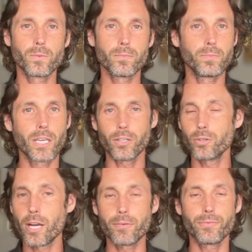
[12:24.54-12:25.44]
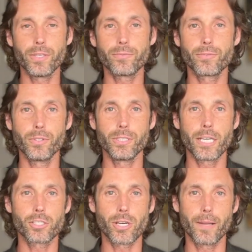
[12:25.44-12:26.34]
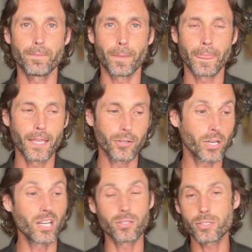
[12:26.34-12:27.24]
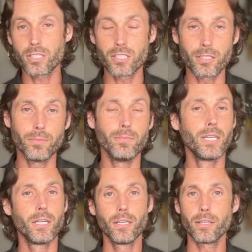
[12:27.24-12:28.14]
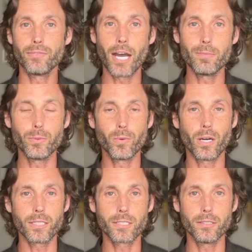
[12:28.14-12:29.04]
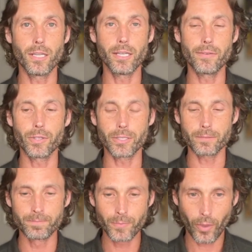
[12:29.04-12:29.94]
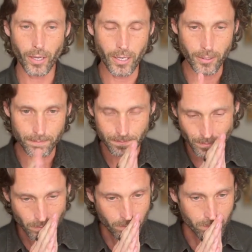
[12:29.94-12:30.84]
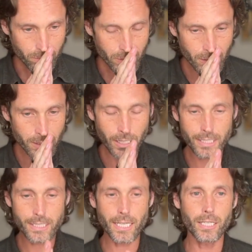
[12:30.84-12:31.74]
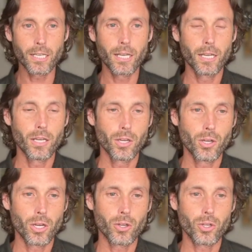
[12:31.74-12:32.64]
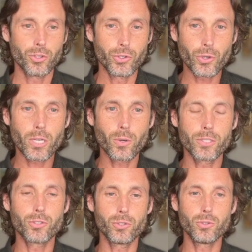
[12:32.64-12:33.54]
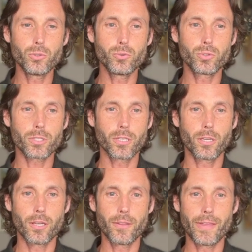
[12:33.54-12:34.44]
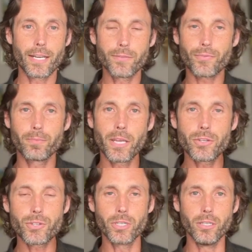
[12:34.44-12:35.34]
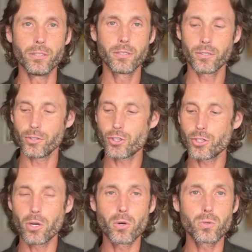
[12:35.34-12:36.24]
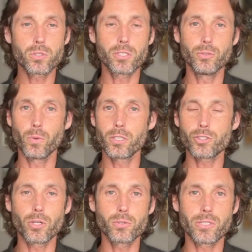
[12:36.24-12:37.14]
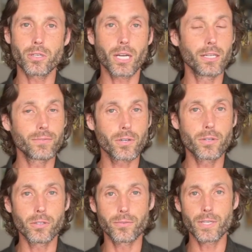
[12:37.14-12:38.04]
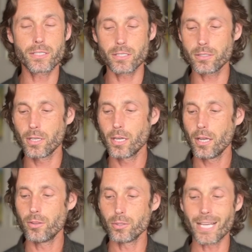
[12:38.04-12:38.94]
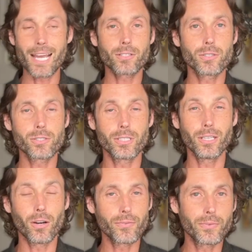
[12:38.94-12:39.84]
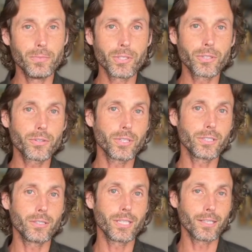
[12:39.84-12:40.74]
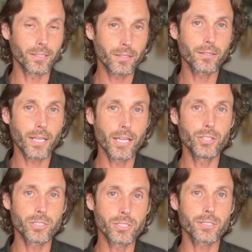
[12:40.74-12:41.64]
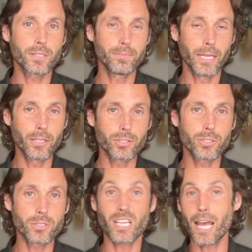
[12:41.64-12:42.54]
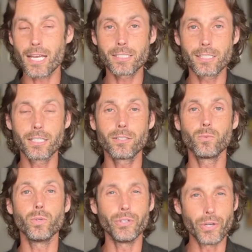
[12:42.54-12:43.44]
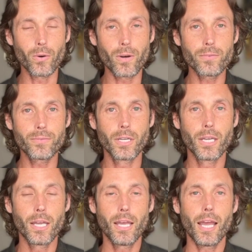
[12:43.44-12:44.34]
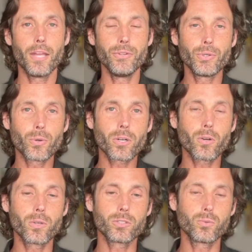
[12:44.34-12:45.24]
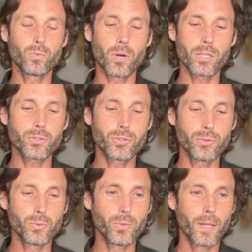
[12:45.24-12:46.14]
get your outfit for the headshot, your color scheme, the vibe you want, and everything. Now that said, you're going to use that information, the shows, and you want shows that are kind of current or recent, those actors that are familiar, that agents, managers, casting would know of, and you're going to want to